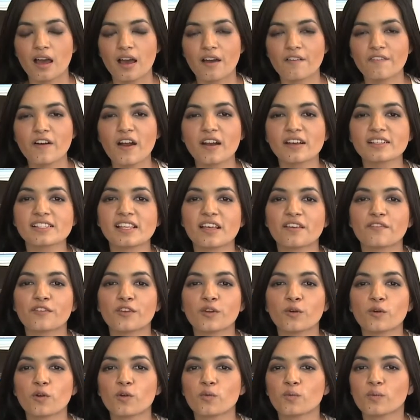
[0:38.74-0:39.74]
A Fox 8
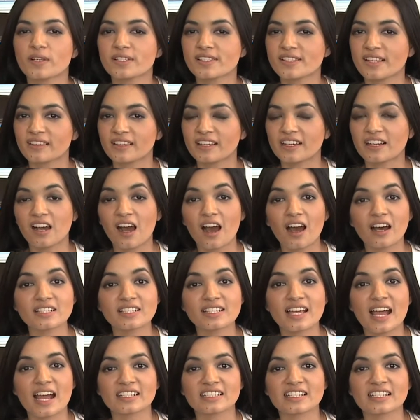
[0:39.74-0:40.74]
viewer recently
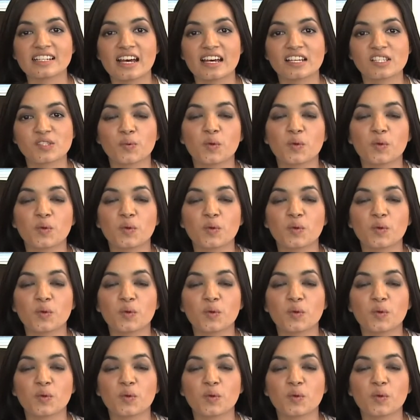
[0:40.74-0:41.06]
contacted us